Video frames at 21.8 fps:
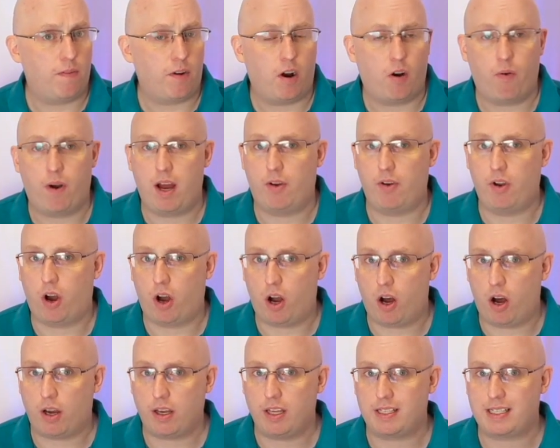around
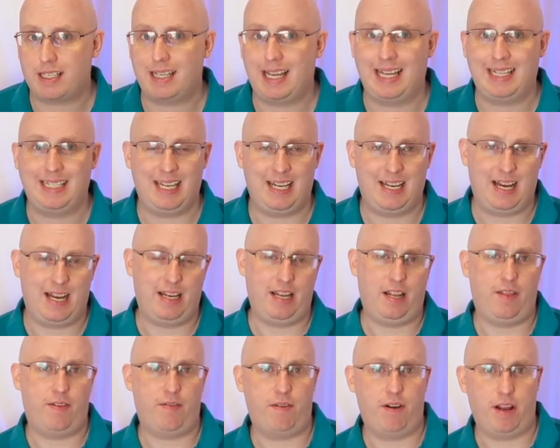August
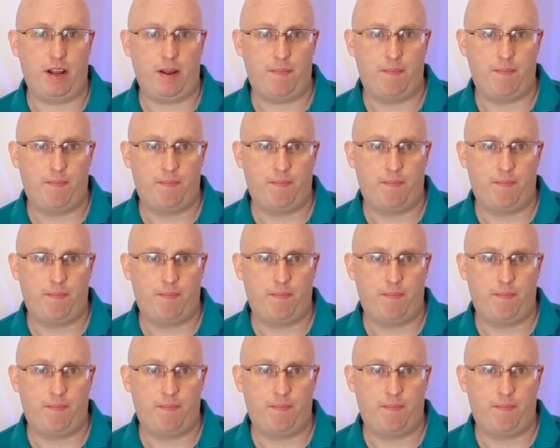1993.